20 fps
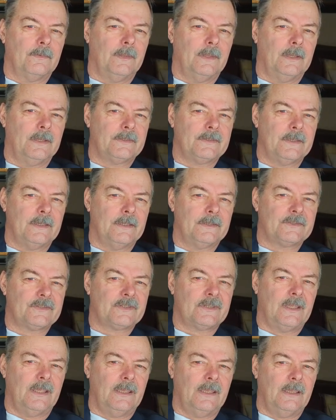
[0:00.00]
that it, it's
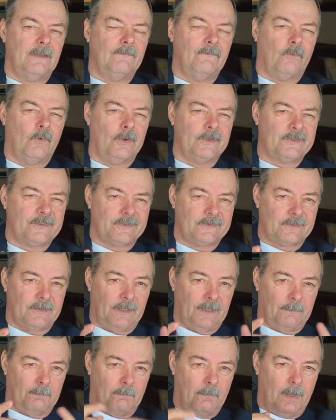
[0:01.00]
taking voices
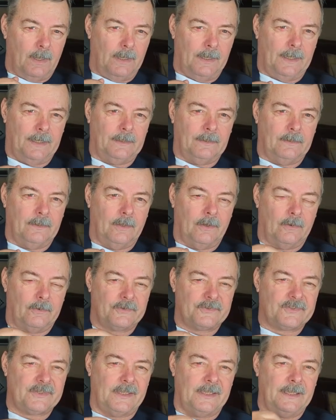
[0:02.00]
like mine that are
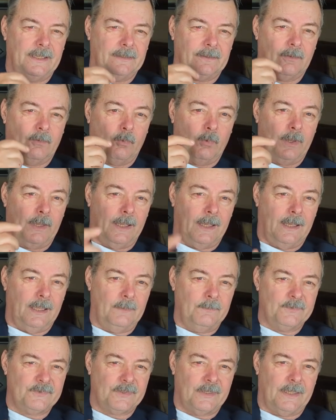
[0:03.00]
saying it the way
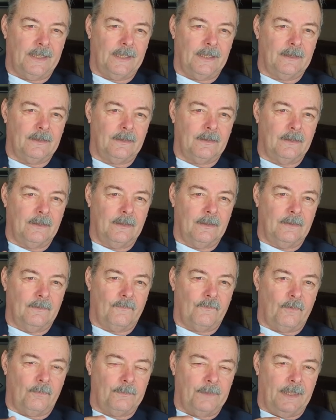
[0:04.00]
I'm saying it,
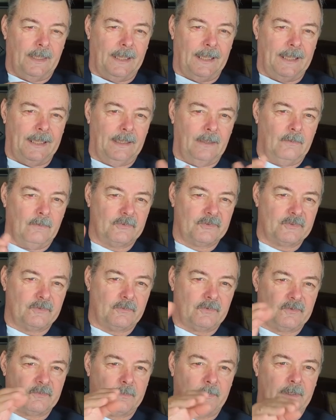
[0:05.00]
from the angle, so
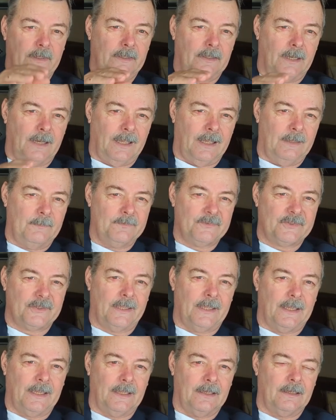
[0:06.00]
to speak, that I'm
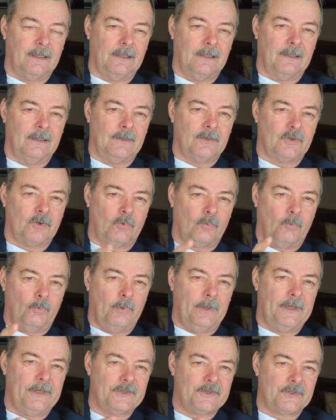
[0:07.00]
saying it, to
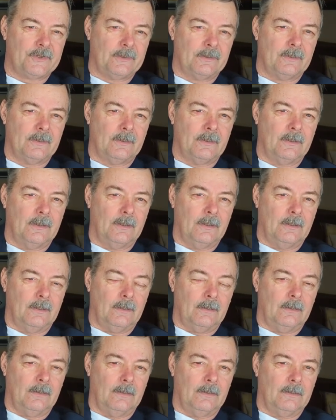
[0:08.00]
reach
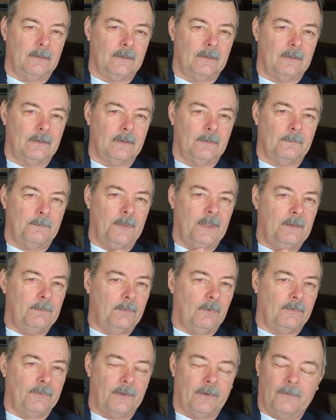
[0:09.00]

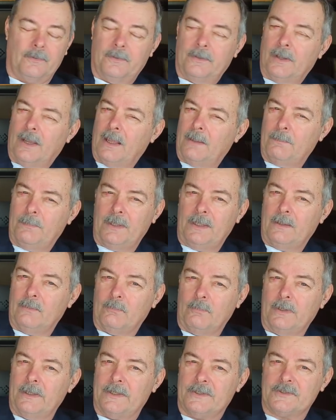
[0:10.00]
people that are not being
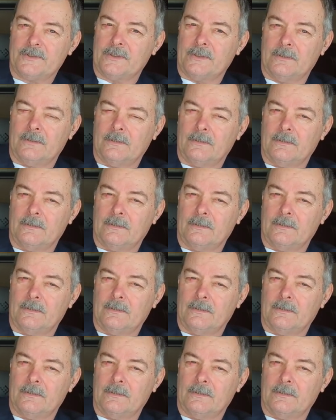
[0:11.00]
reached